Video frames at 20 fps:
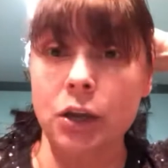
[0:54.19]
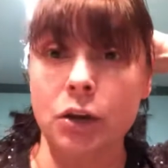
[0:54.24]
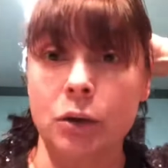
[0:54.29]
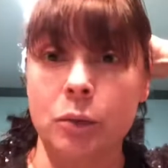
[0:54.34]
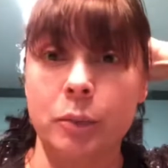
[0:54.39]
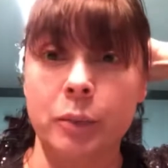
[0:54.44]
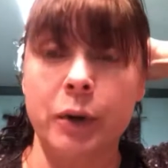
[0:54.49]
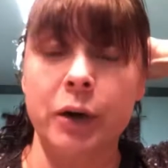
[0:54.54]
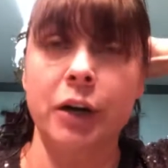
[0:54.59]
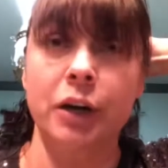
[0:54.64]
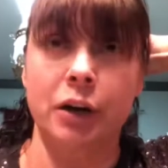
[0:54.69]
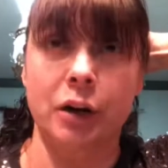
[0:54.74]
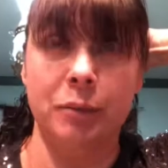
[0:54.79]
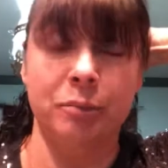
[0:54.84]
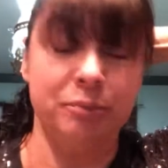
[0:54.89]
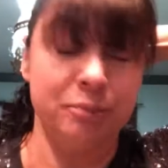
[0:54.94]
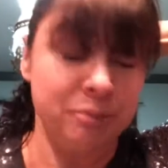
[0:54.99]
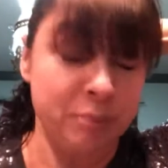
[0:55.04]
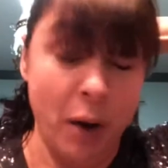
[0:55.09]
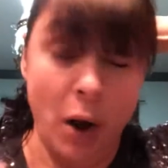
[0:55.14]
You can put it in
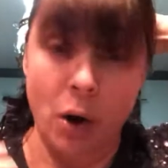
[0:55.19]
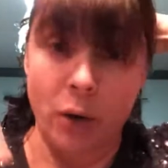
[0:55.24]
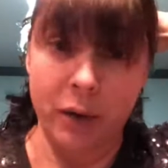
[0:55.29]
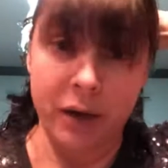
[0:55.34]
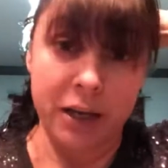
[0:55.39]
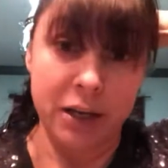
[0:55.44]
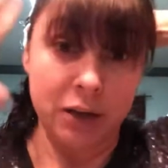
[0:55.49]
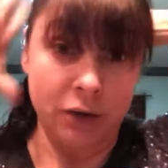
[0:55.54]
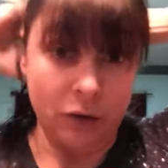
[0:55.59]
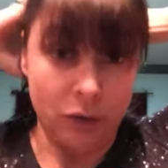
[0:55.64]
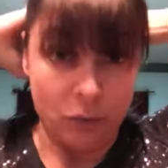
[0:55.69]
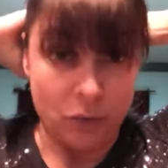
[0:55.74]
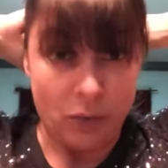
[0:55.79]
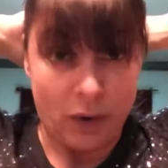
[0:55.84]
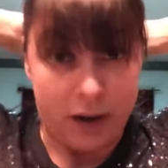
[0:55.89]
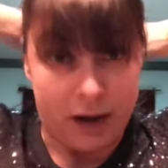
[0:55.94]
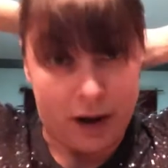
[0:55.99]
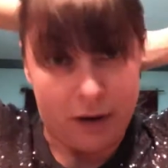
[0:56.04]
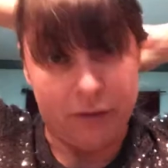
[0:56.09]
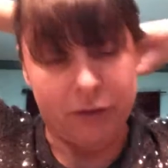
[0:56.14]
a pony or
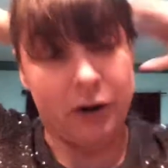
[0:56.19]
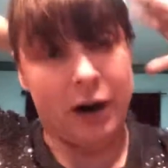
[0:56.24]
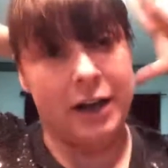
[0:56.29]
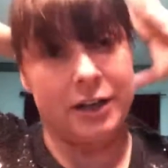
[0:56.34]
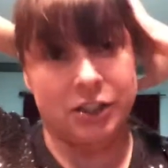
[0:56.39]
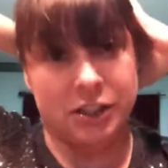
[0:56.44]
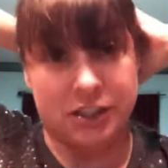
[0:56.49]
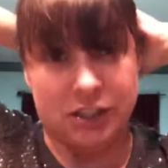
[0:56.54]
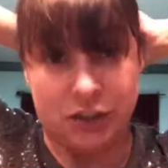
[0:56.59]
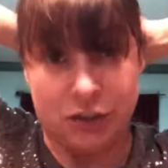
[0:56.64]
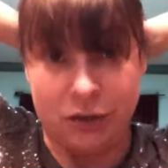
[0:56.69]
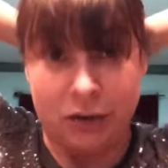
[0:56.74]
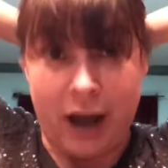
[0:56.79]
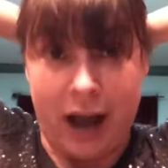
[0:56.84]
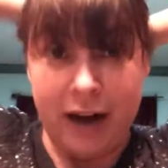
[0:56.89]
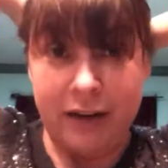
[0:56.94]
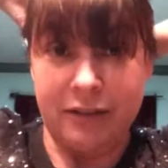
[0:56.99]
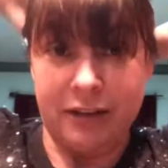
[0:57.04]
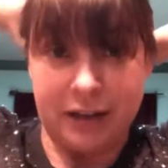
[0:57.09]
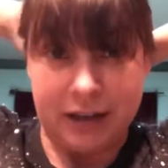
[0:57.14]
whatever. I just do
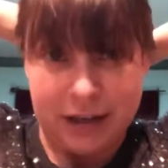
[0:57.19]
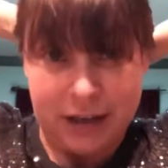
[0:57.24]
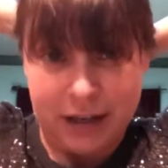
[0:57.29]
kind of a,